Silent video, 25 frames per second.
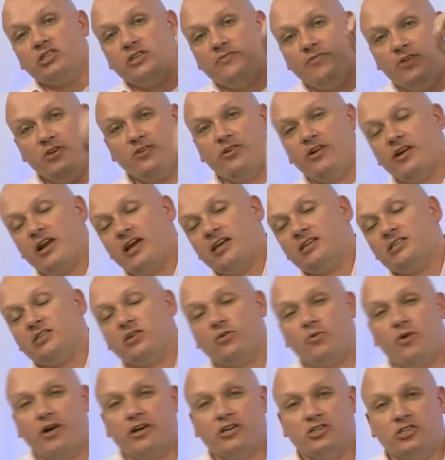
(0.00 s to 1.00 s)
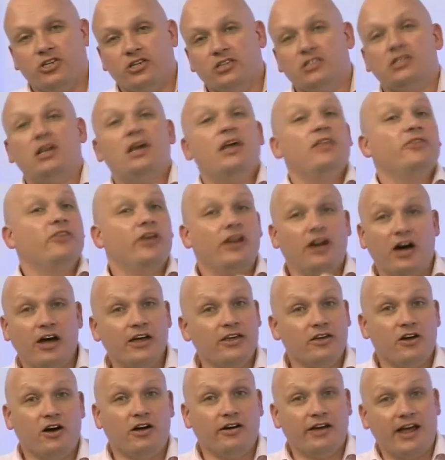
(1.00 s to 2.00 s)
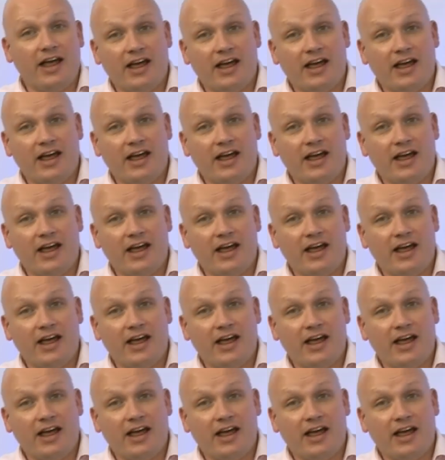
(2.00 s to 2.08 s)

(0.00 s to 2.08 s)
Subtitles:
If you don't ask the questions, then I can't